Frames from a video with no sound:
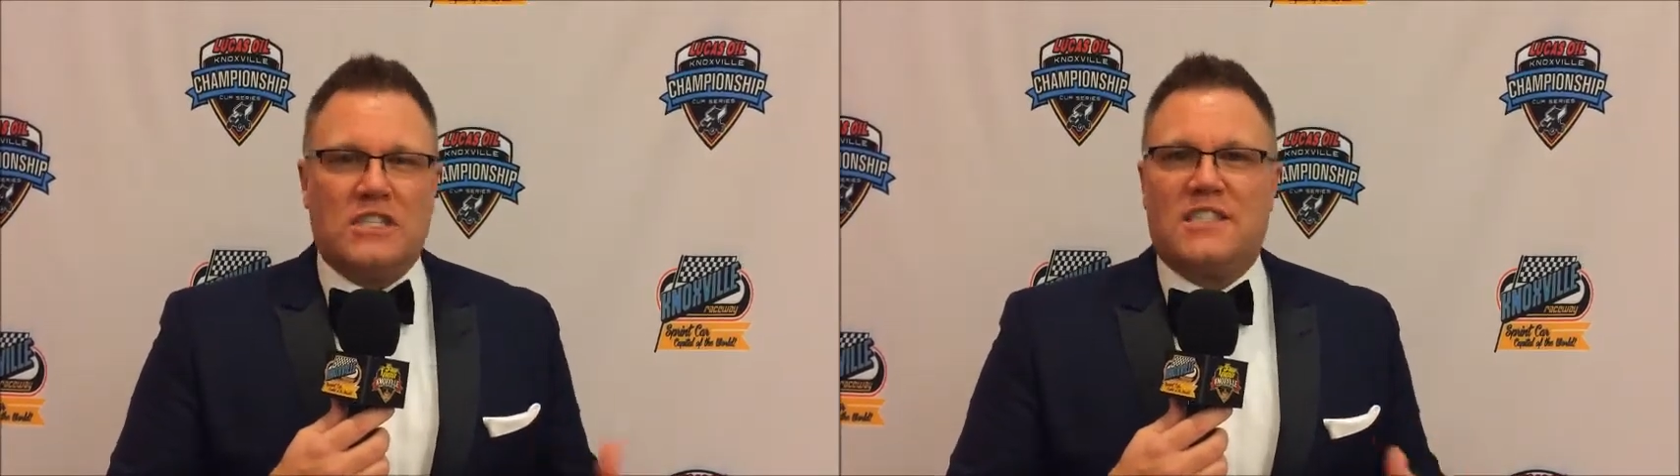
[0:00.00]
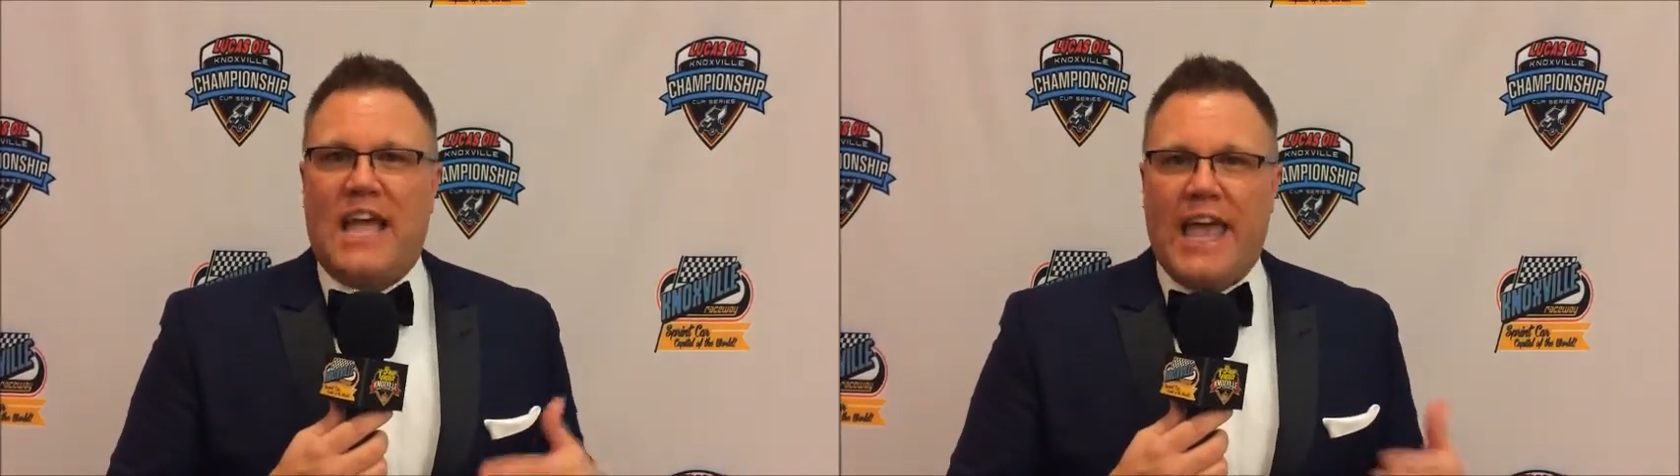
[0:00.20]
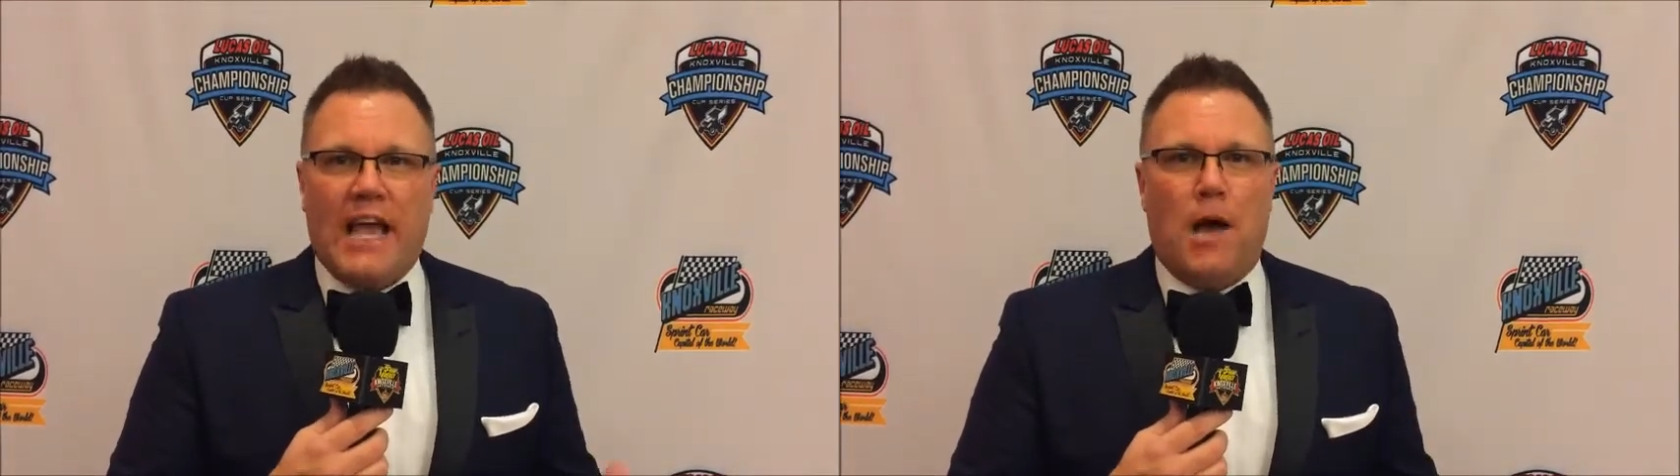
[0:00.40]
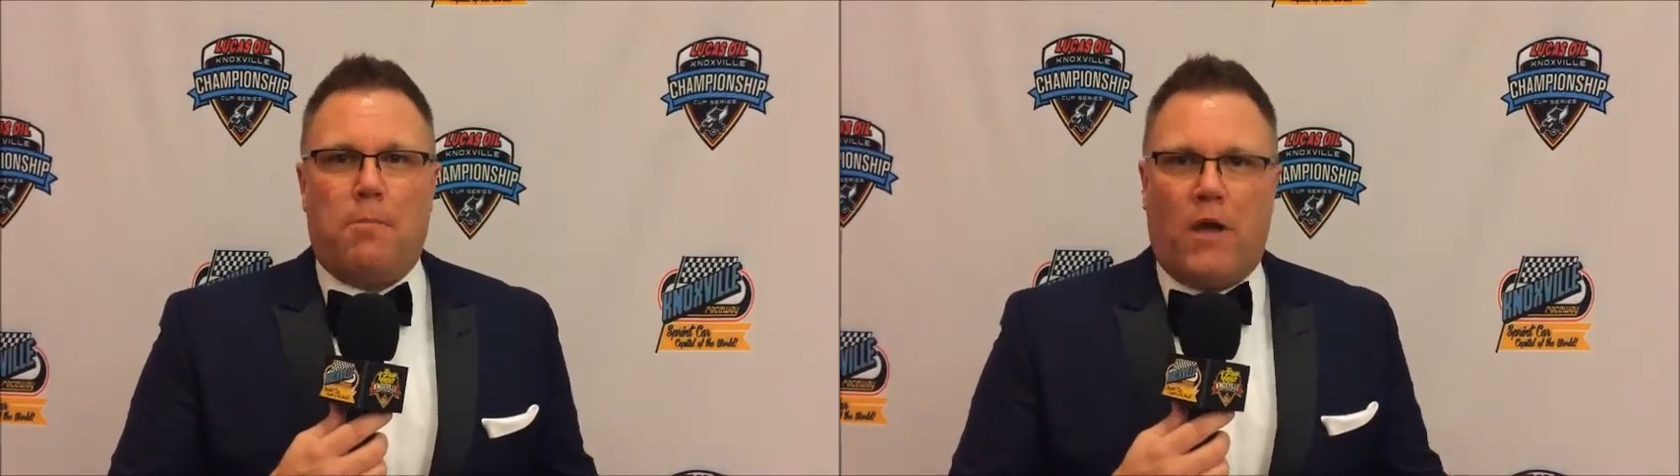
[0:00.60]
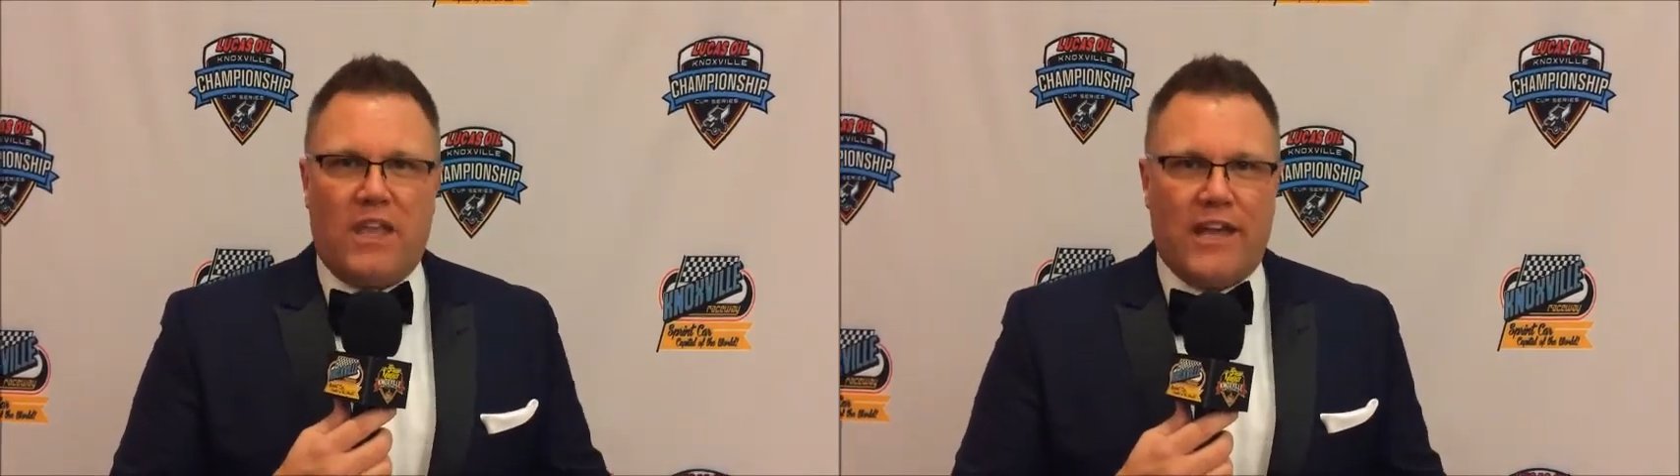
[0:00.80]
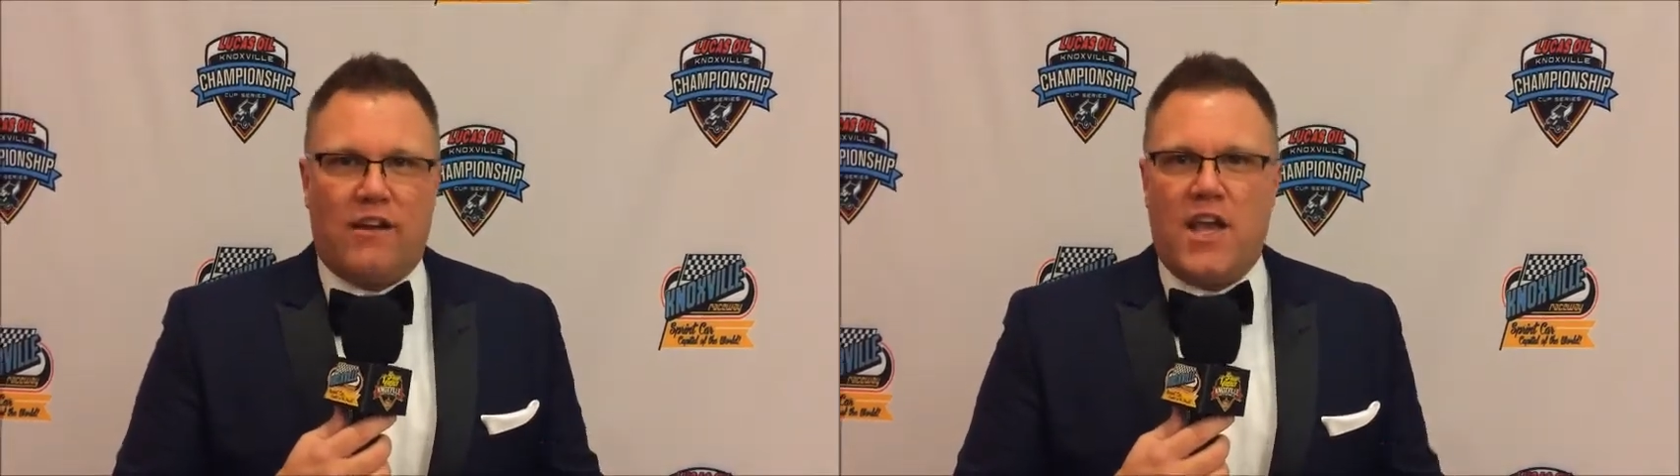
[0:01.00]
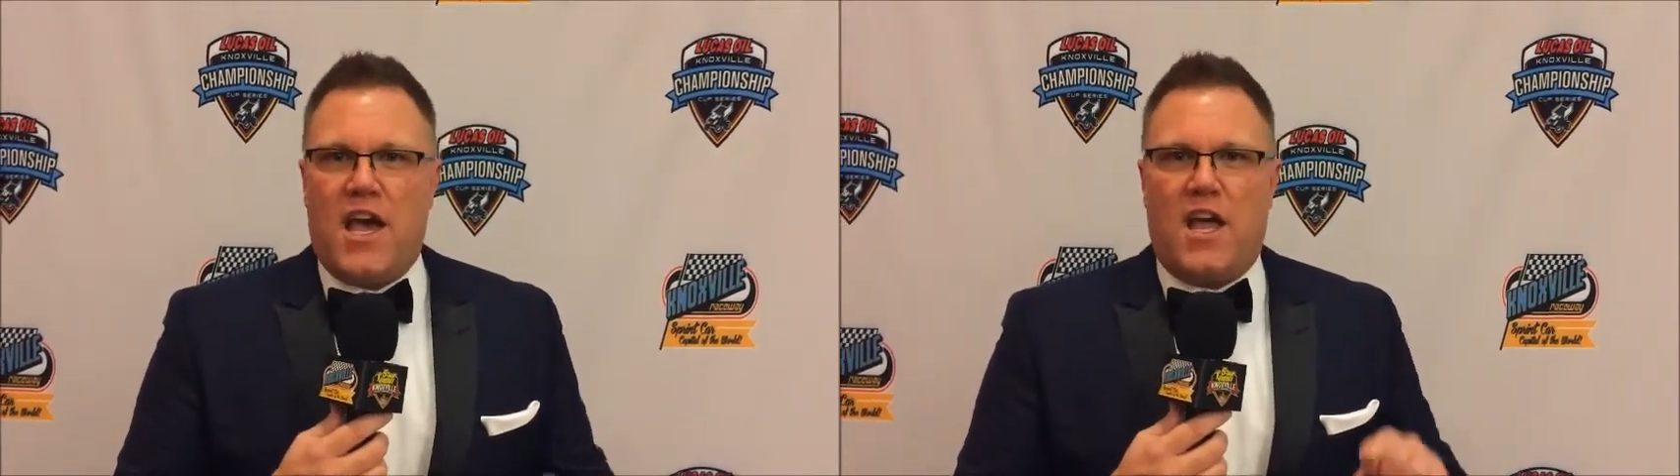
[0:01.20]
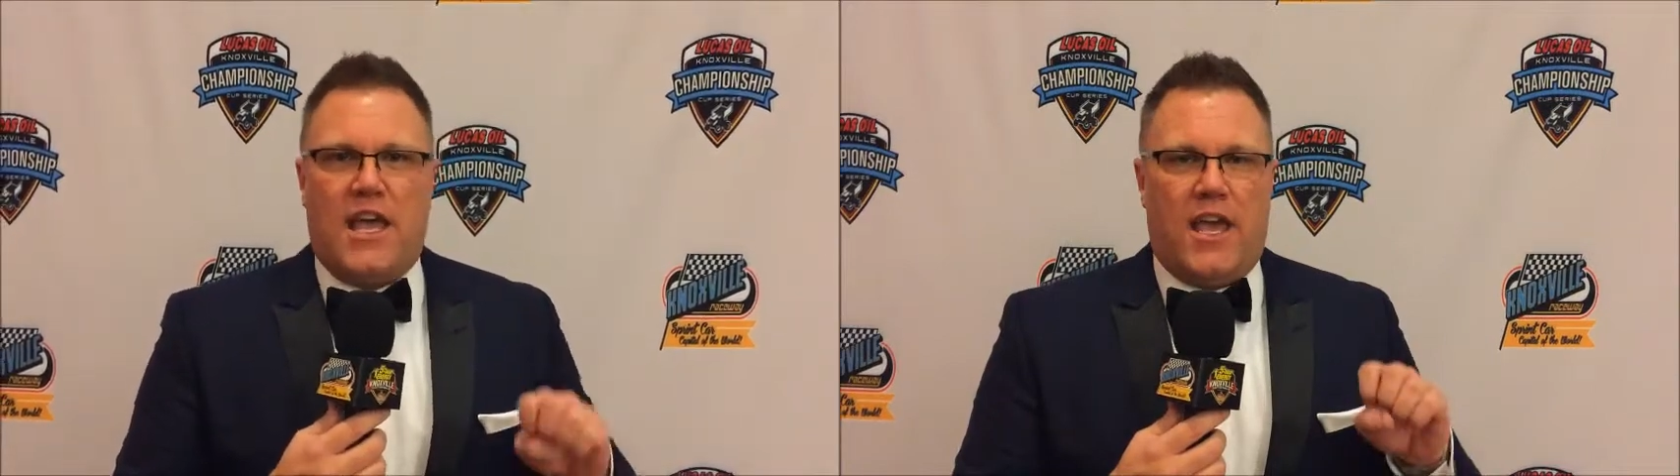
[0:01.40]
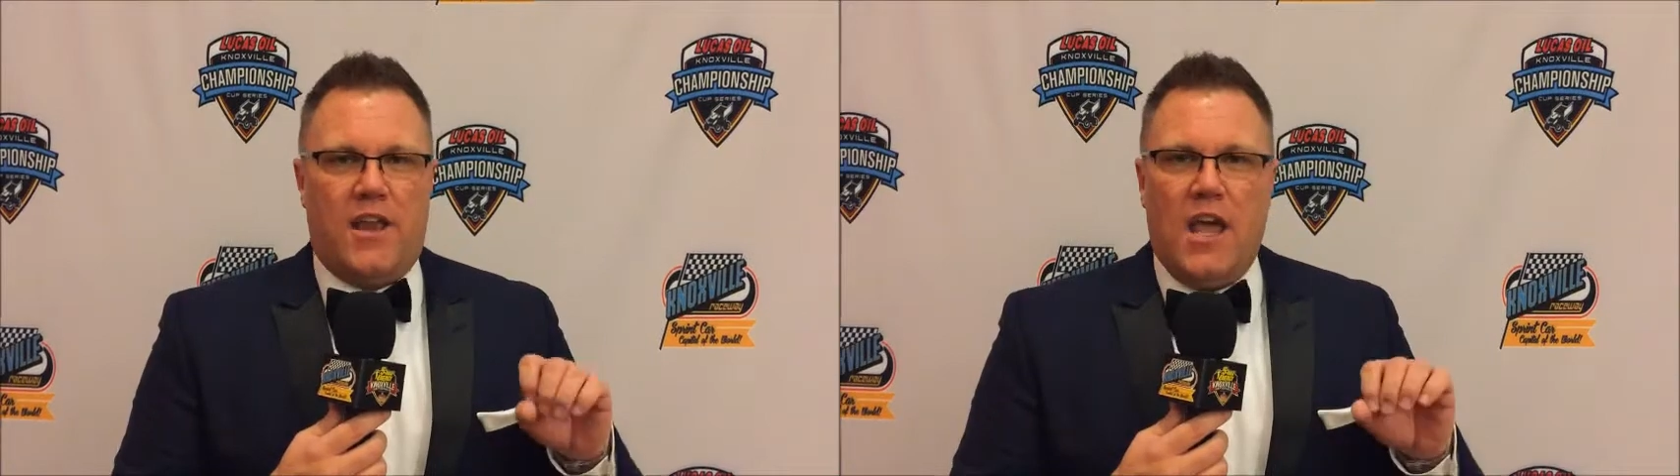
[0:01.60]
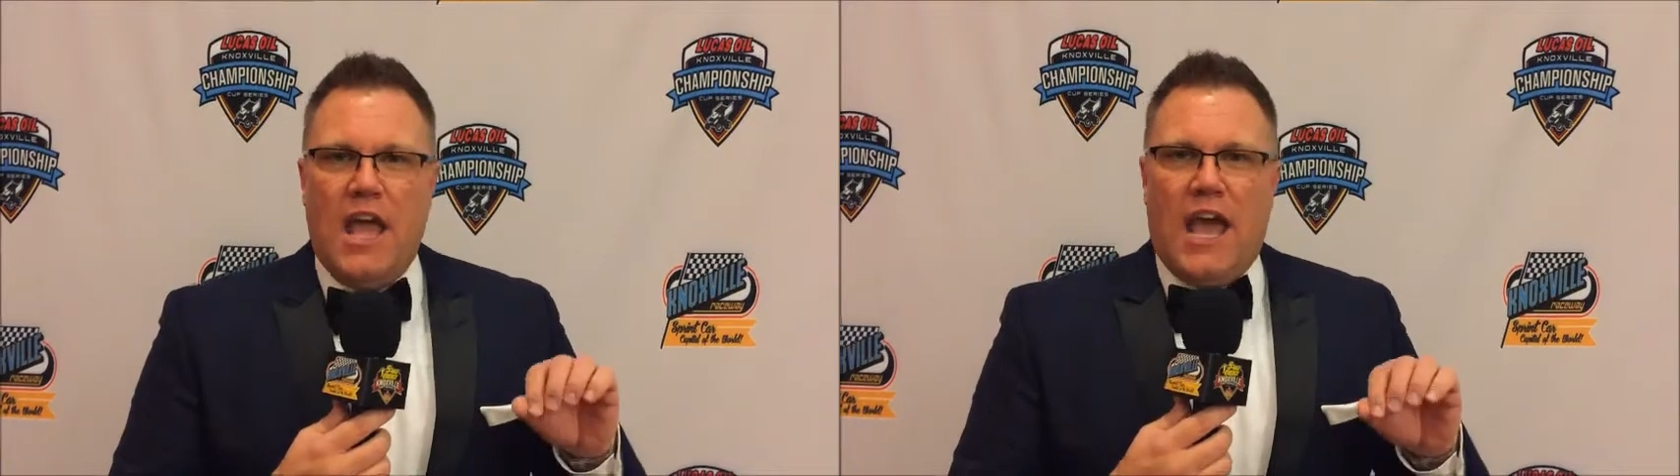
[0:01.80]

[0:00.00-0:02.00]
just staying up on the internet